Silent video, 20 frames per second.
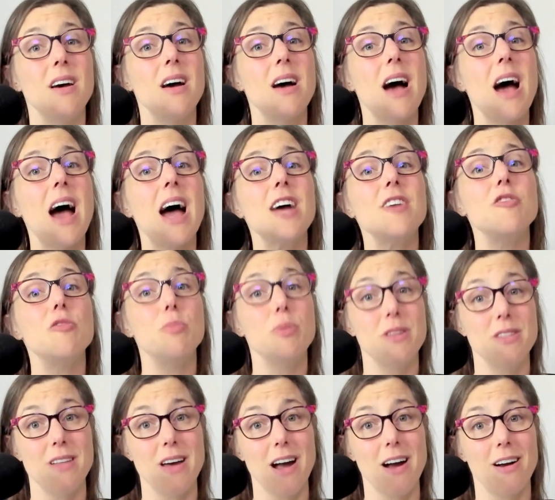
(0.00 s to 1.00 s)
I've
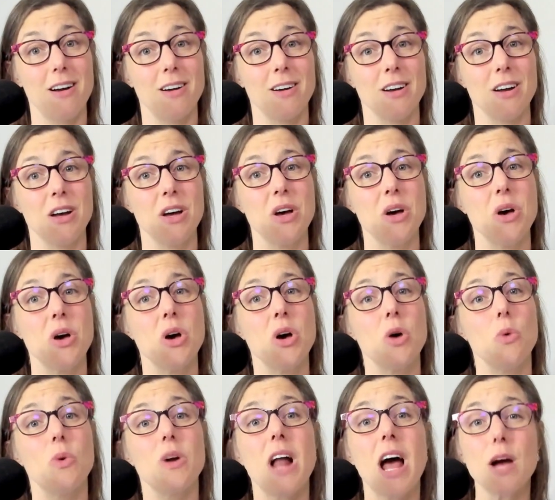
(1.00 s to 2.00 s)
been there.
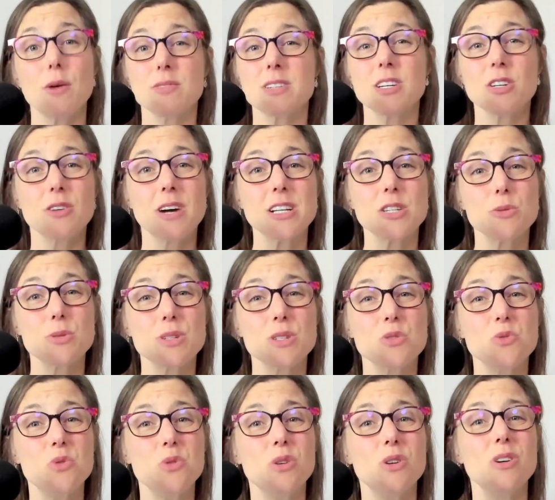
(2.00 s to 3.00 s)
When I was in graduate
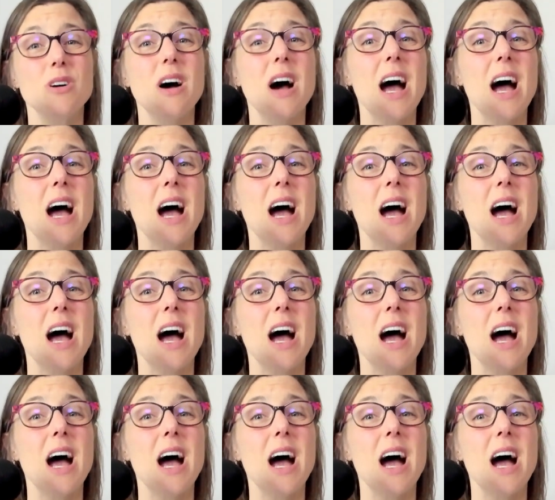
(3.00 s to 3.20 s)
school,